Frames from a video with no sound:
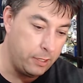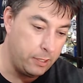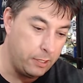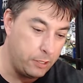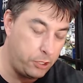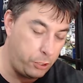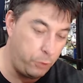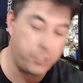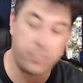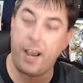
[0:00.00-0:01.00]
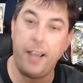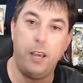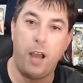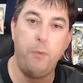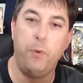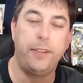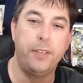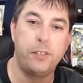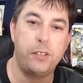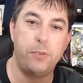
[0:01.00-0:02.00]
suits that I, I
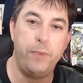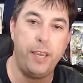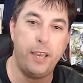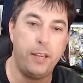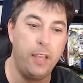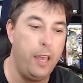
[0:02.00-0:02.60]
witnessed this weekend,